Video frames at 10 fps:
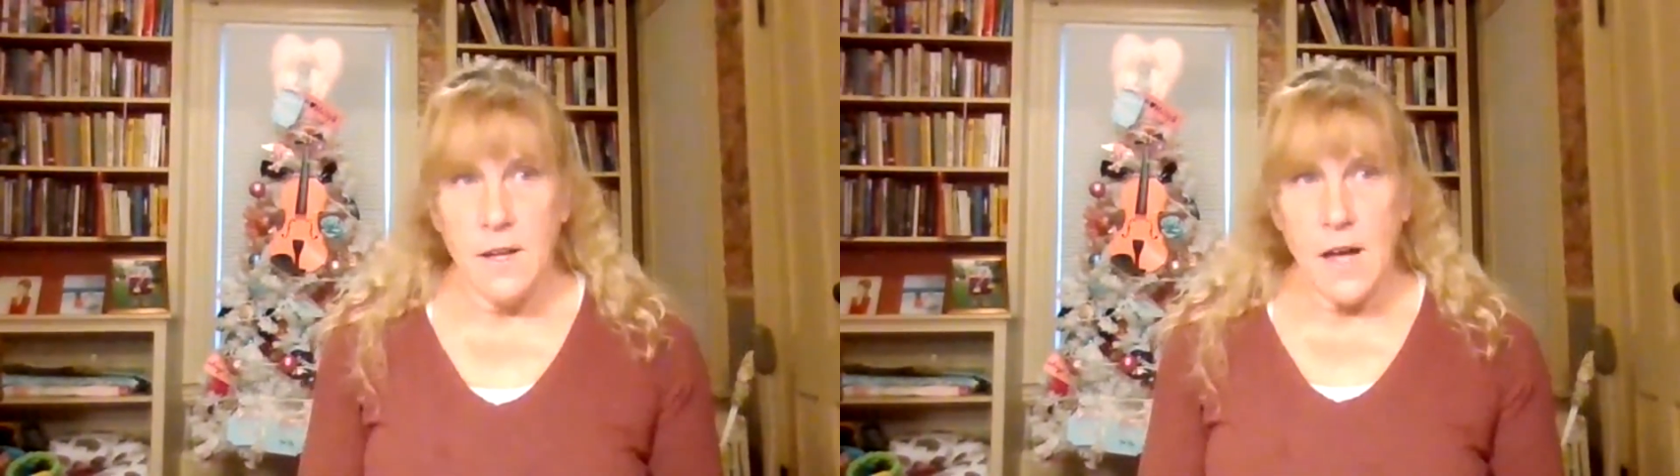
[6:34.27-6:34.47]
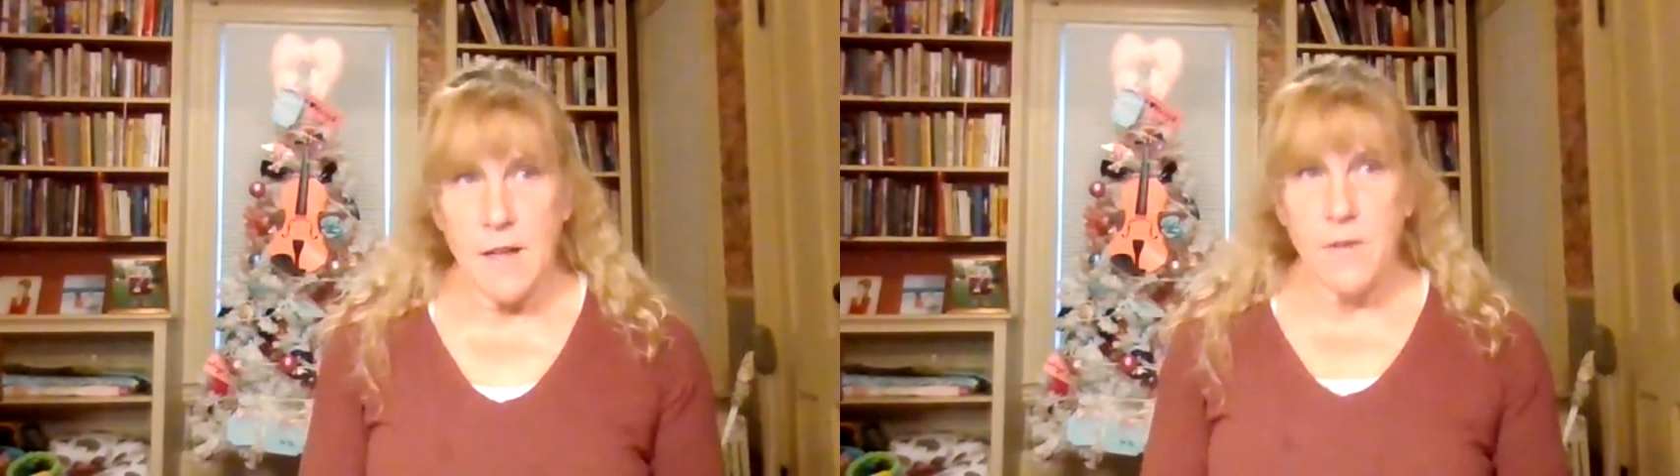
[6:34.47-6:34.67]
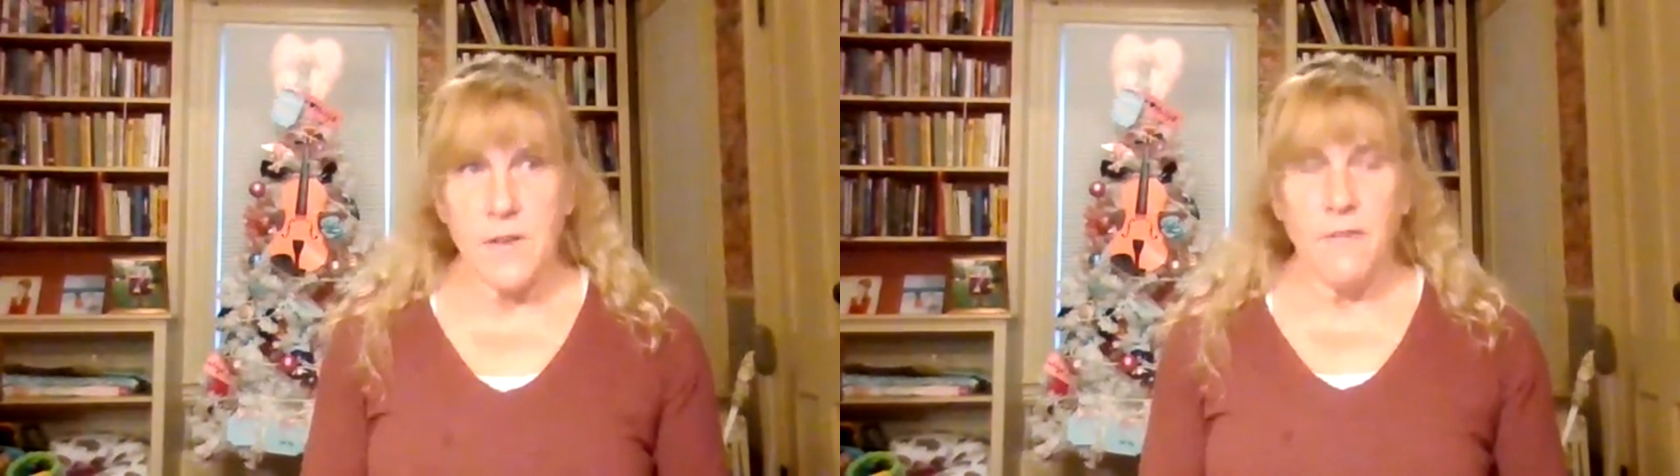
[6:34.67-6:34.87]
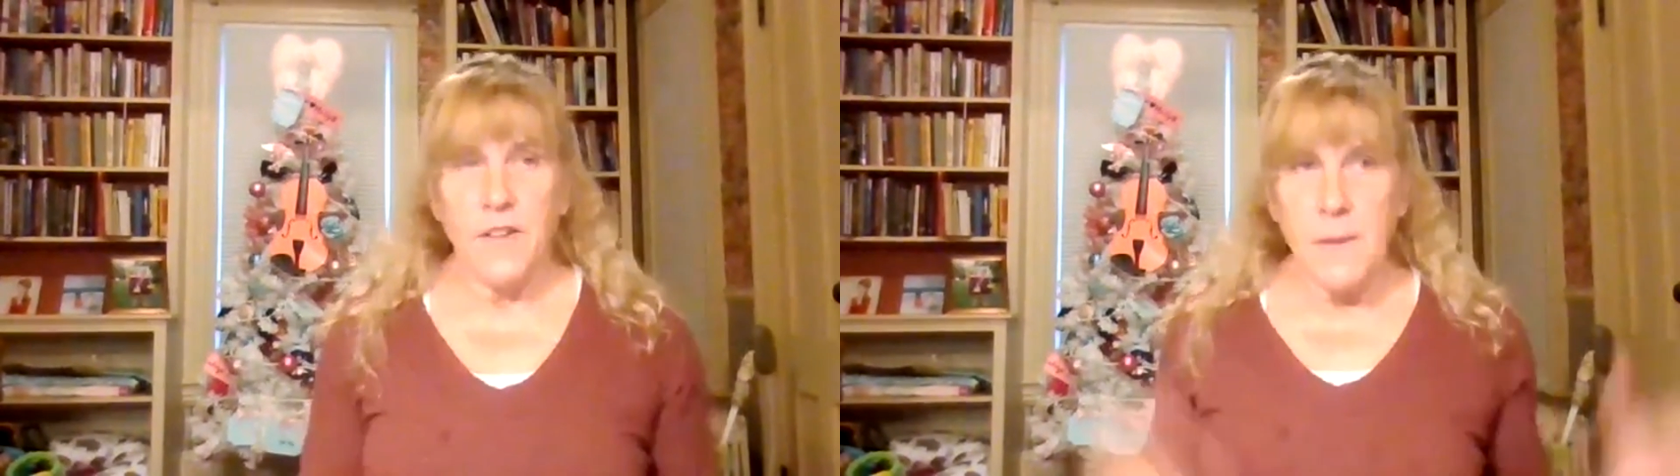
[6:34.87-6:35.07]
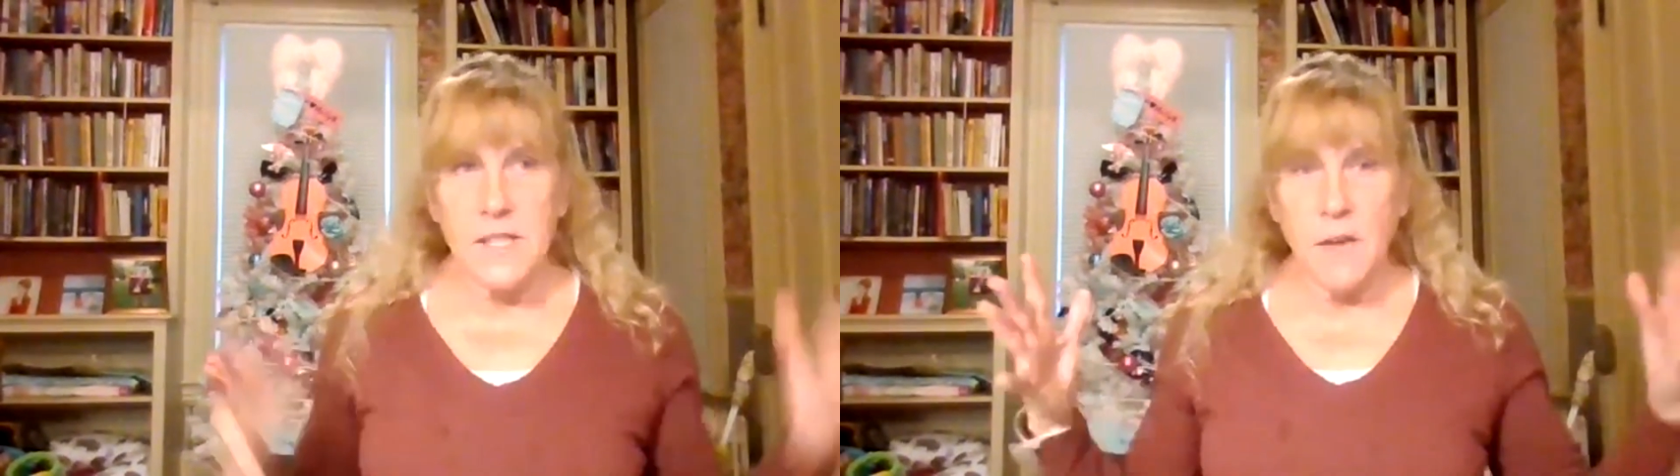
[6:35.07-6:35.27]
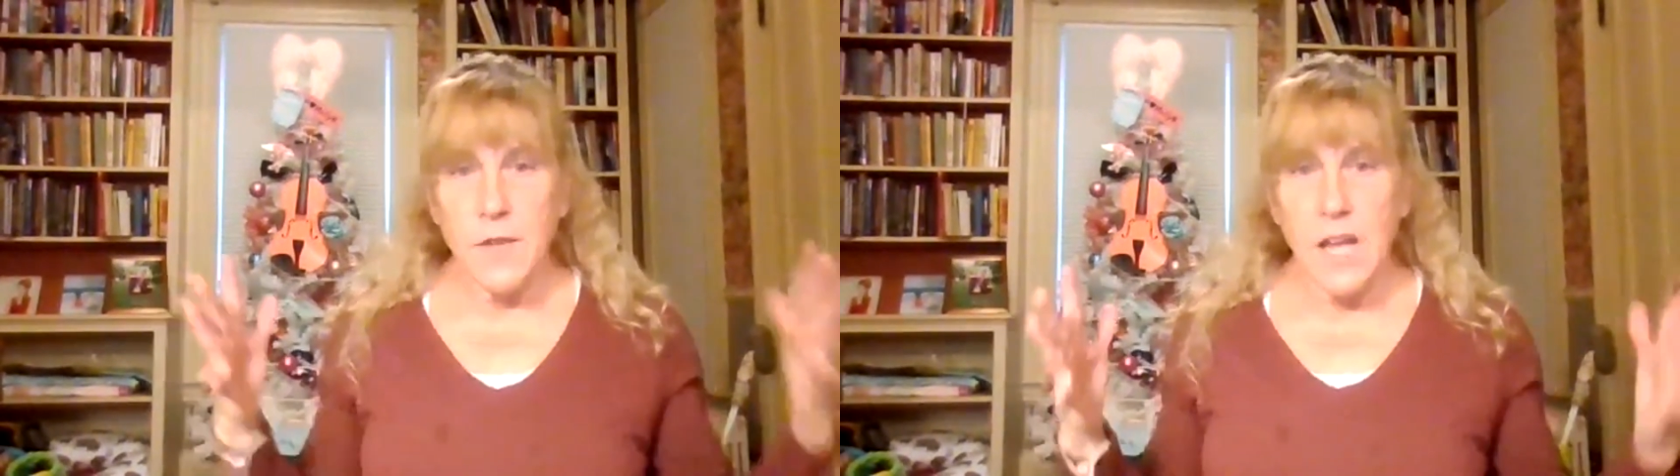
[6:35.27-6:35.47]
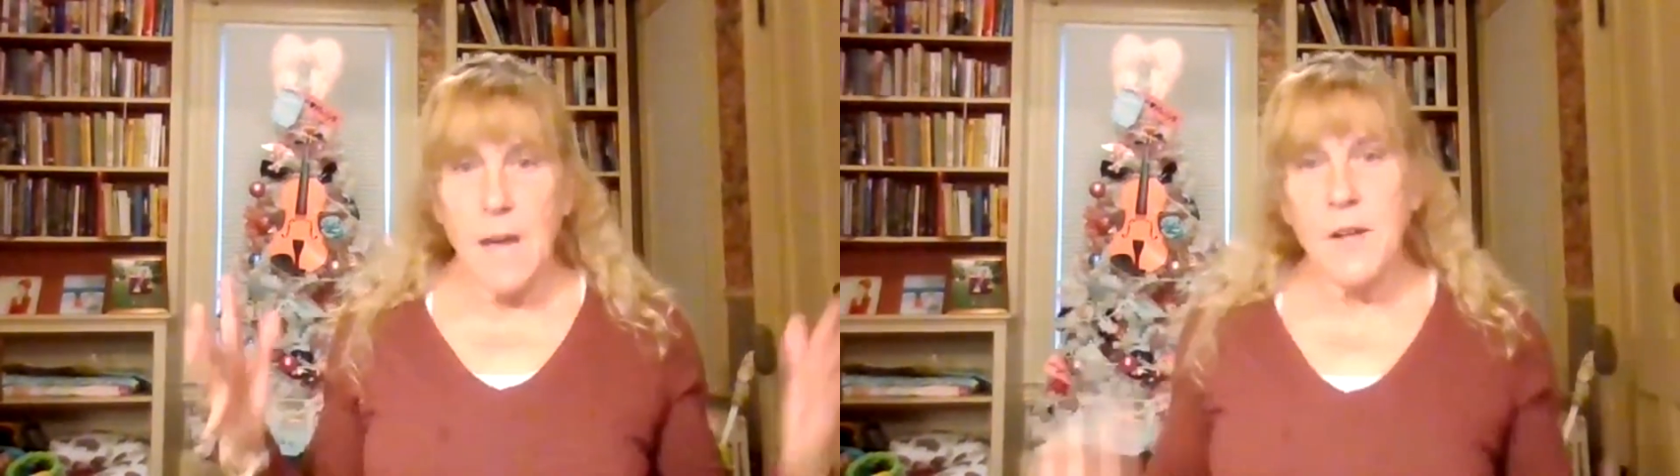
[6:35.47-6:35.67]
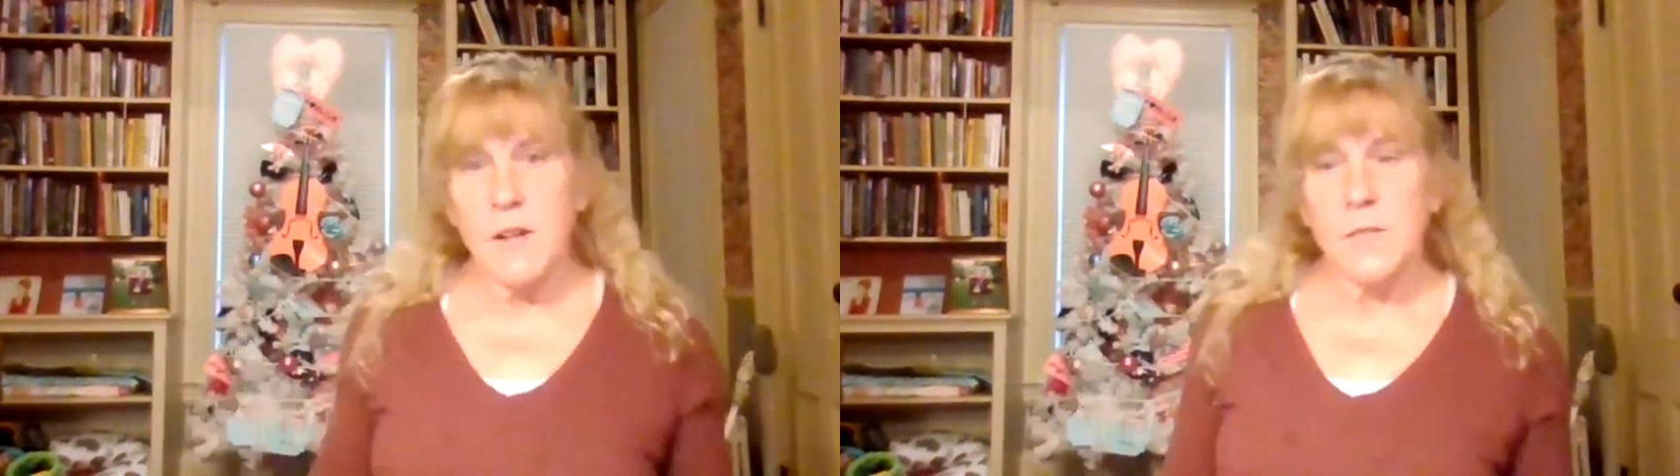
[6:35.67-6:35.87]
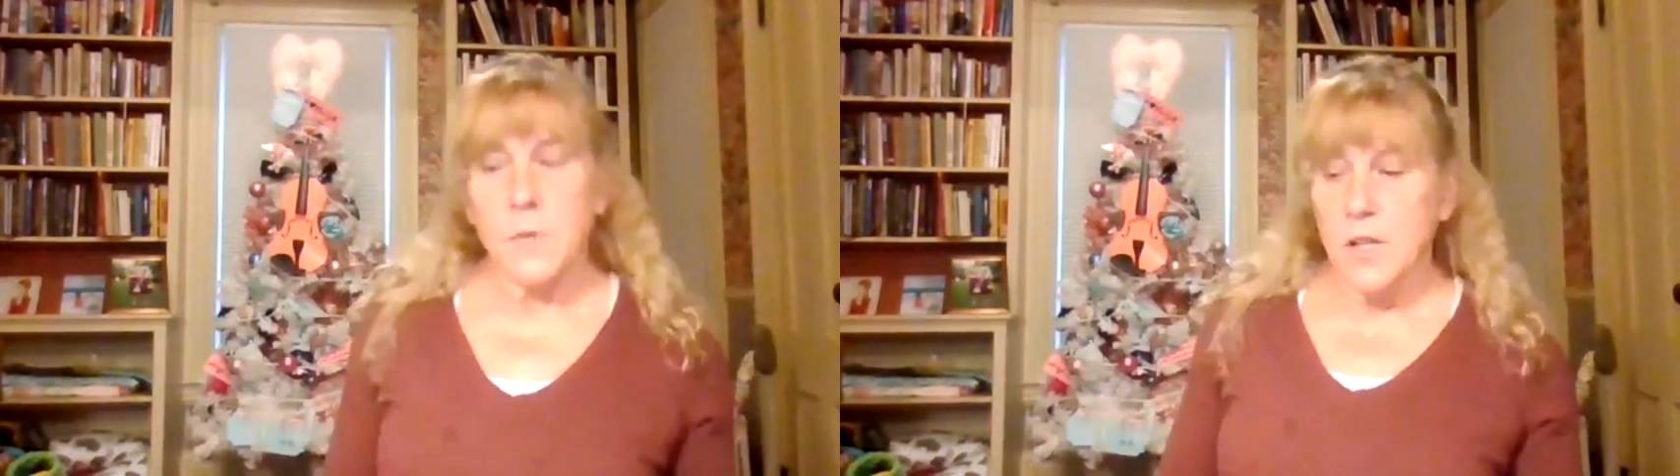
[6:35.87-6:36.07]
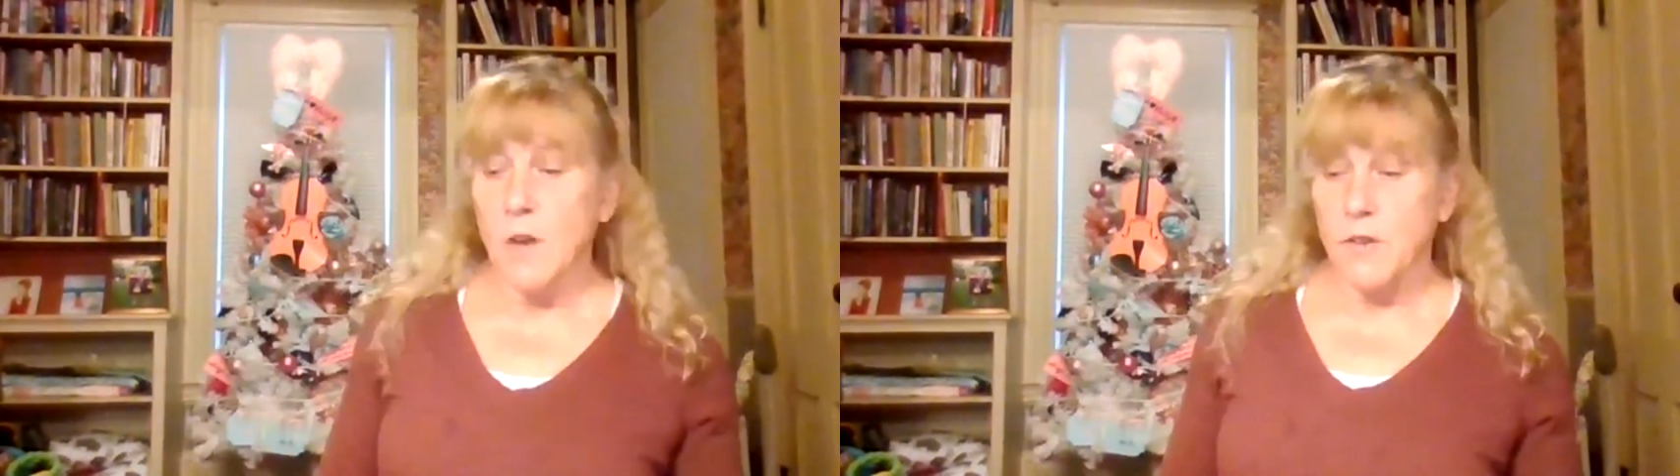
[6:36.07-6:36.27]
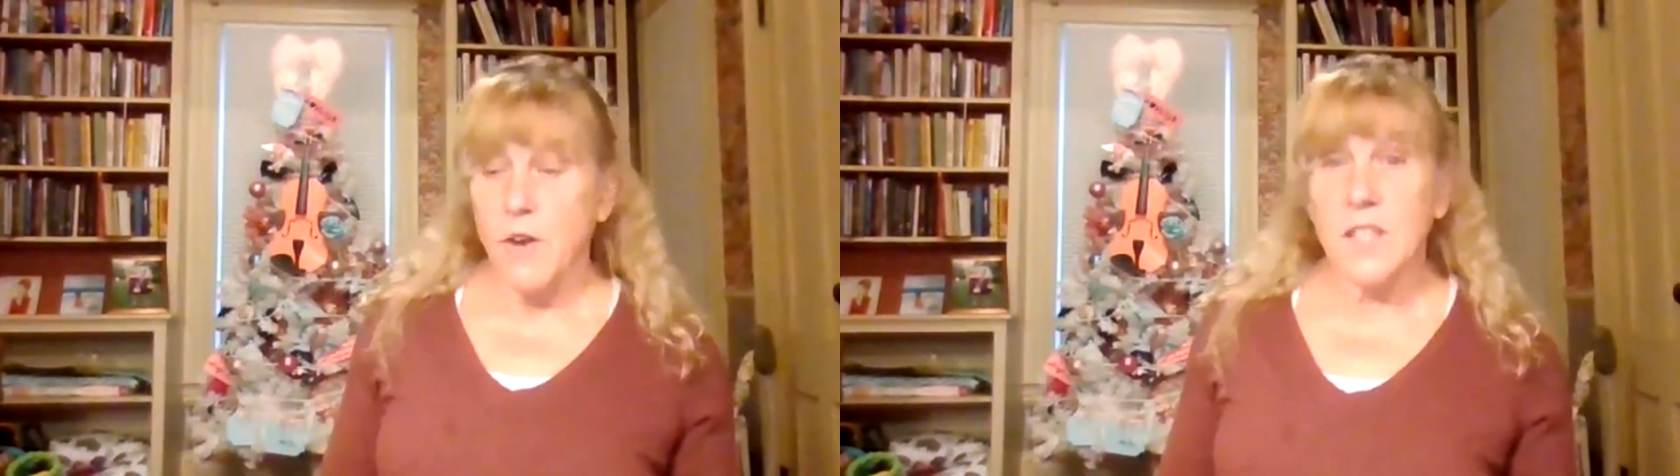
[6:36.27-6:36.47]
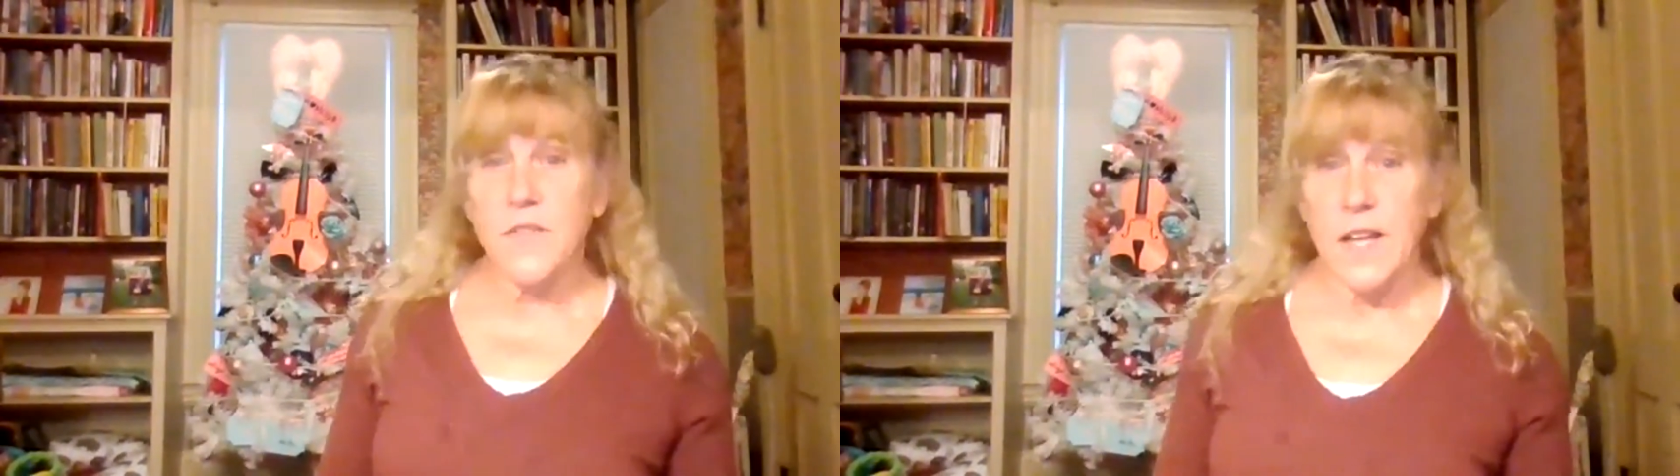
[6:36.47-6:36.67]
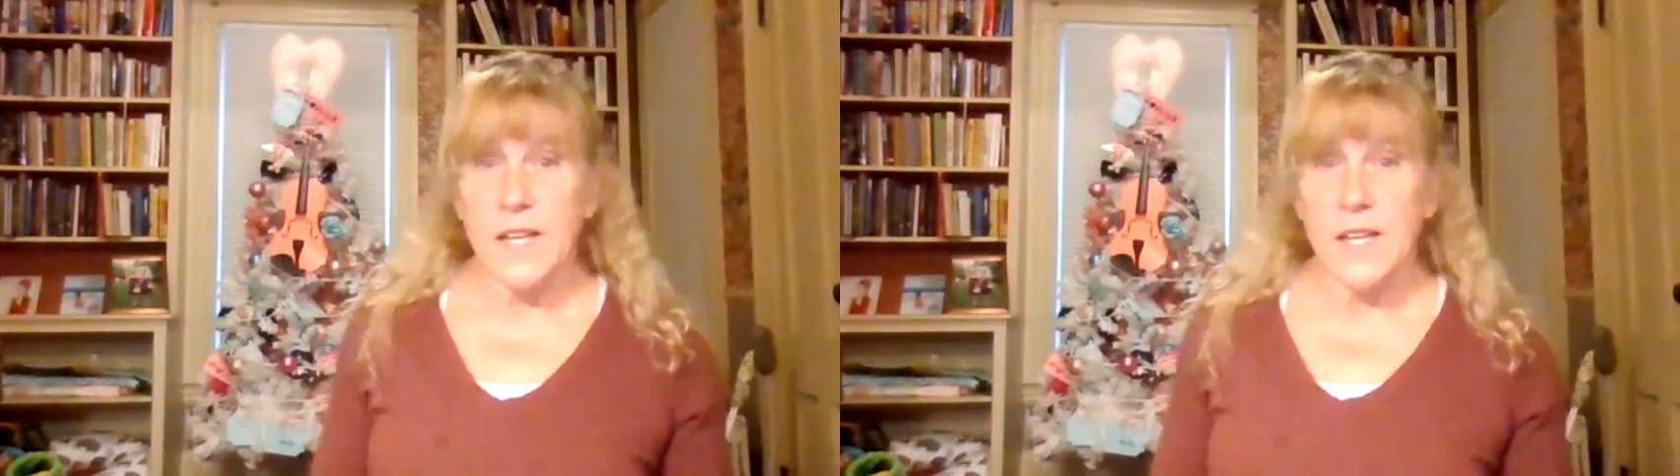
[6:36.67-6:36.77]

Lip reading: other than fill myself with chemicals, was go to CrossFit.